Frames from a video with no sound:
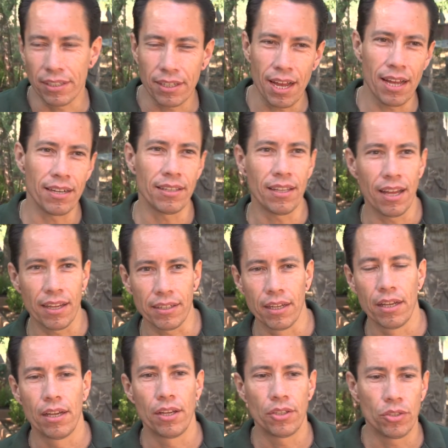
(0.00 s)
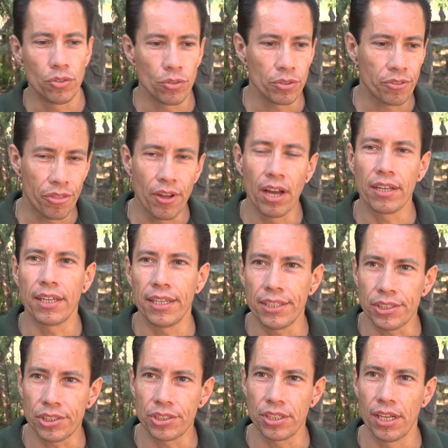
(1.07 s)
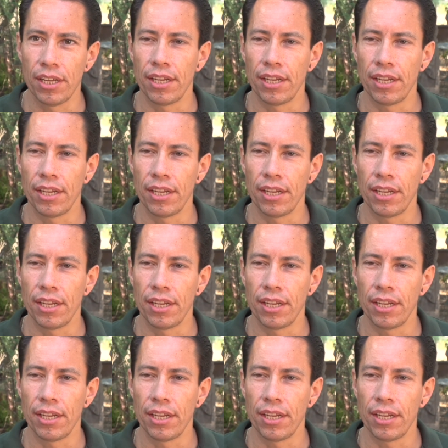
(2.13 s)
Kind of like, thuggish